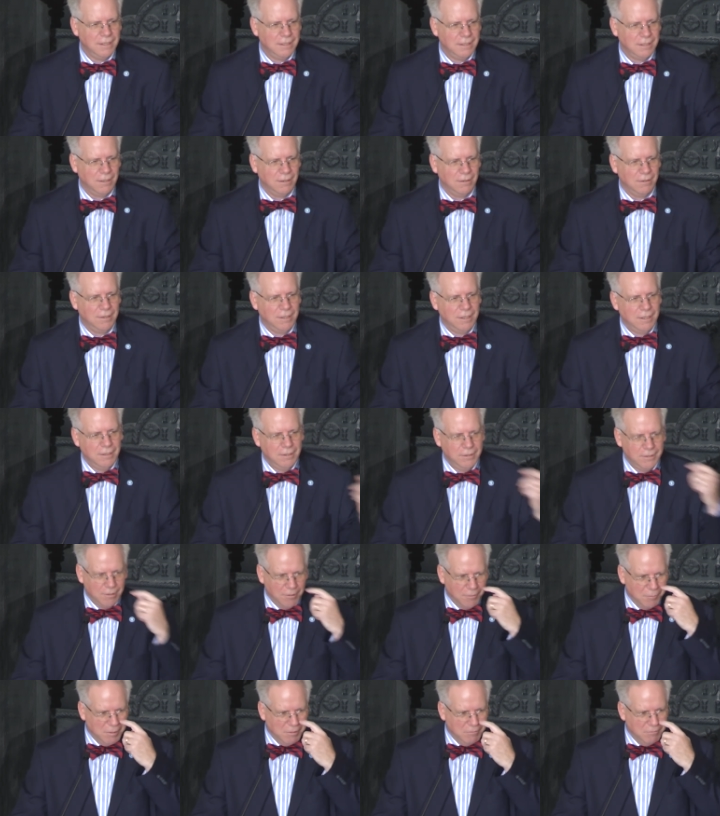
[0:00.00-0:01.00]
you know,
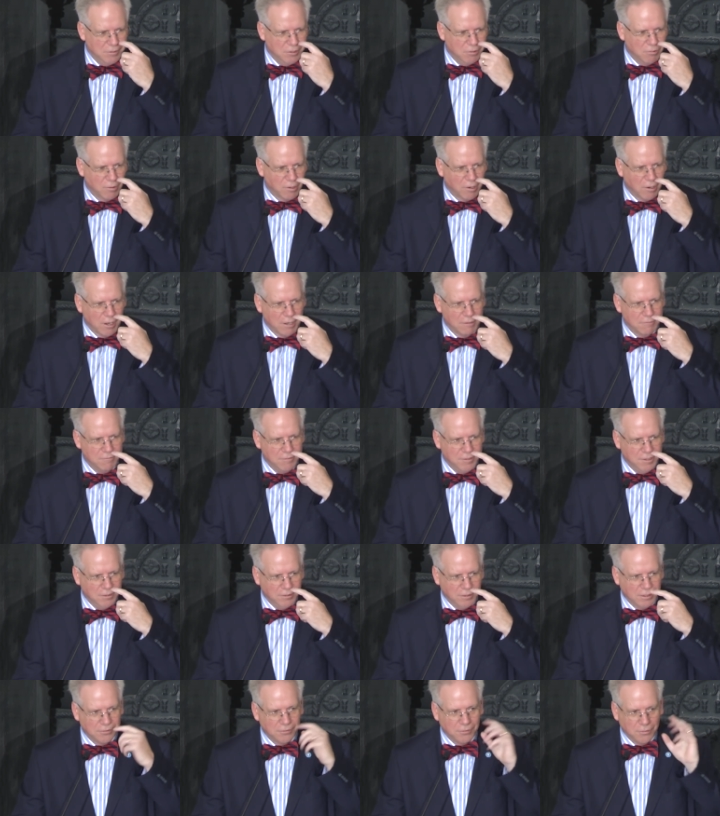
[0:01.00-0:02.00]
there have been fewer hard
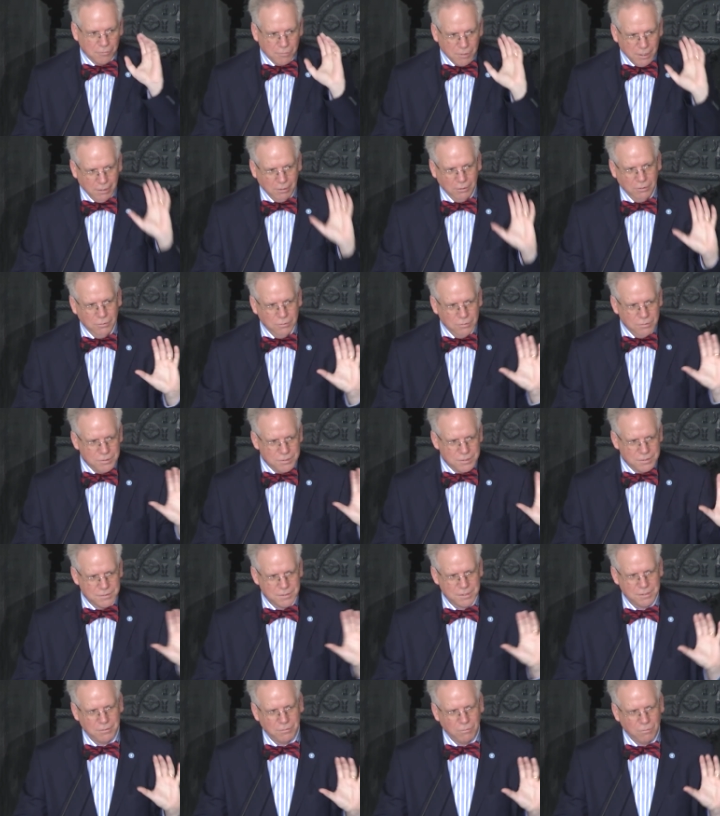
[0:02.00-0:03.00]
feelings. The real
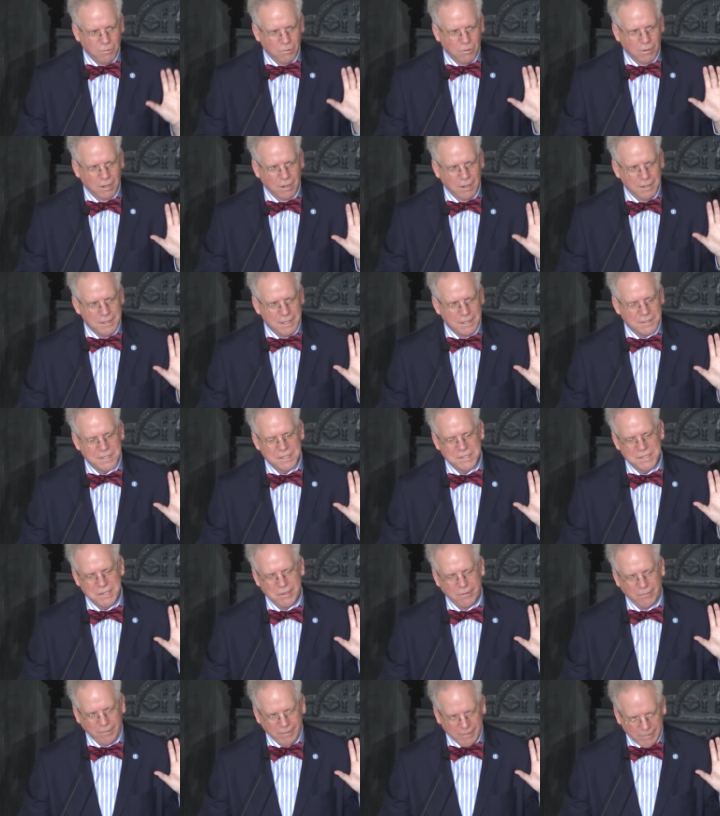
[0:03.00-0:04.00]
losers in the war aren't
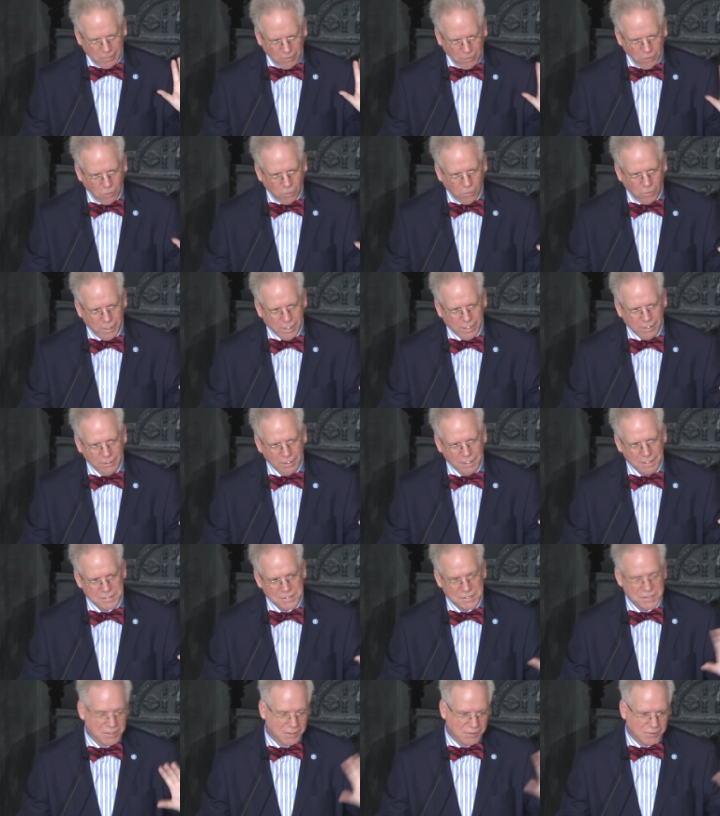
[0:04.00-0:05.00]
necessarily the
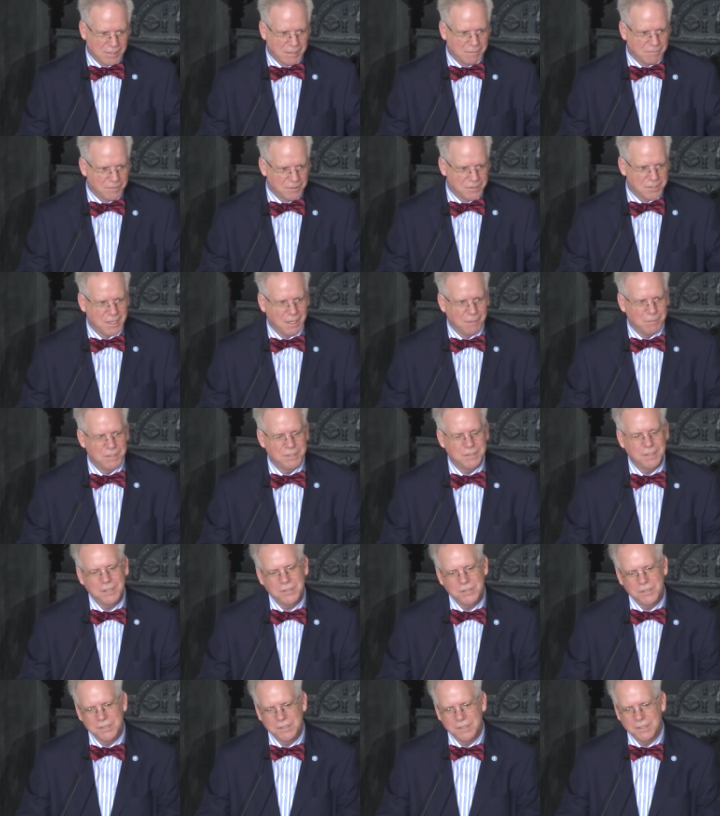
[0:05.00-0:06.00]
loyalists, except for Thomas
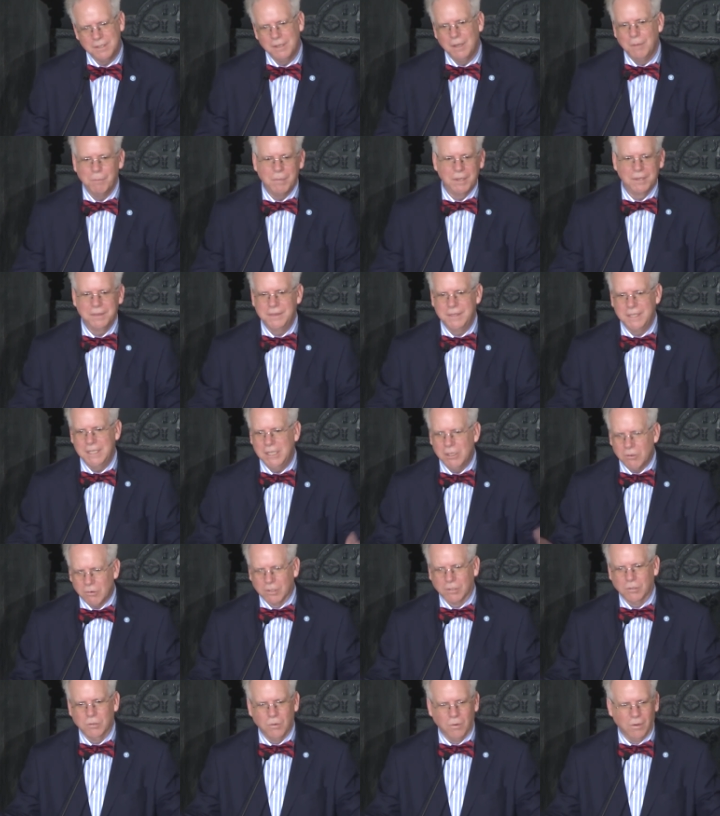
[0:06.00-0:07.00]
Hutchinson, but the
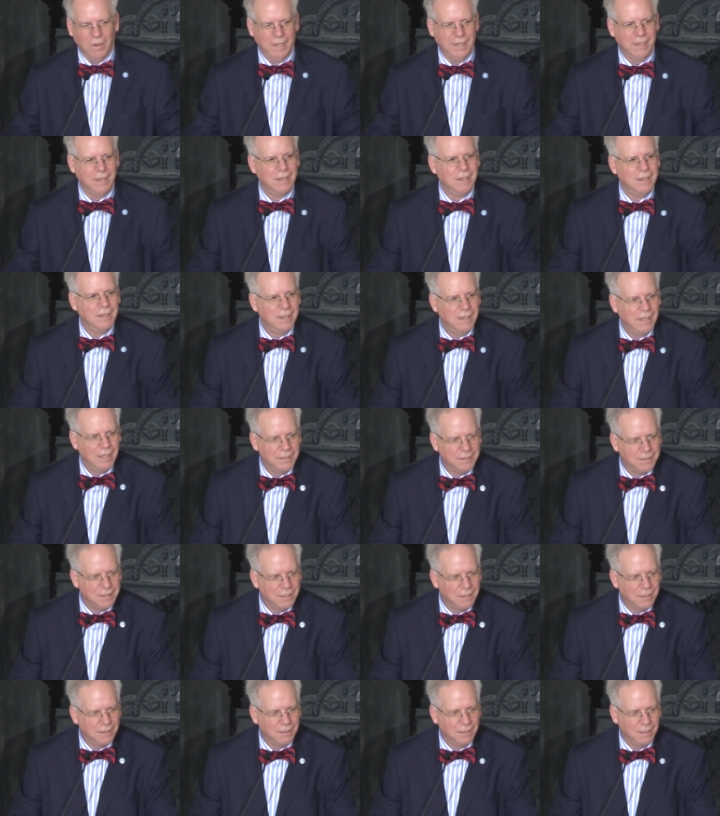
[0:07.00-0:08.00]
Iroquois.
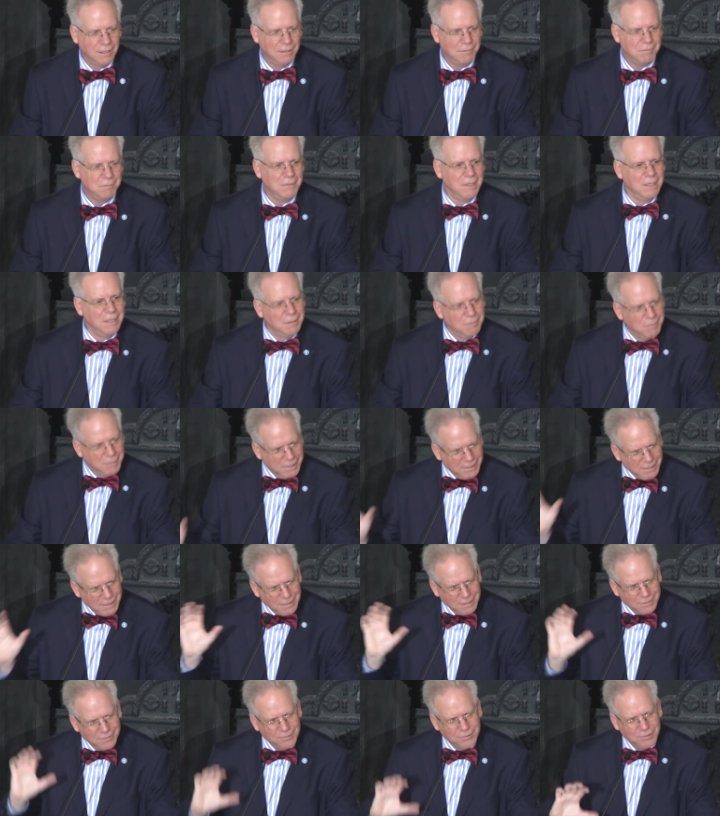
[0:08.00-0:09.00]
And
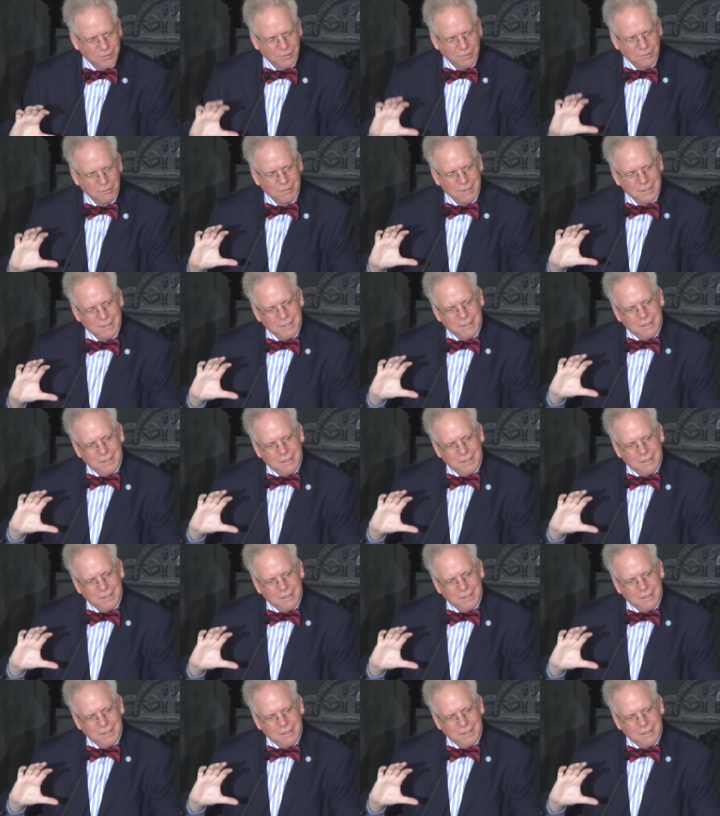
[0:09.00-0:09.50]
so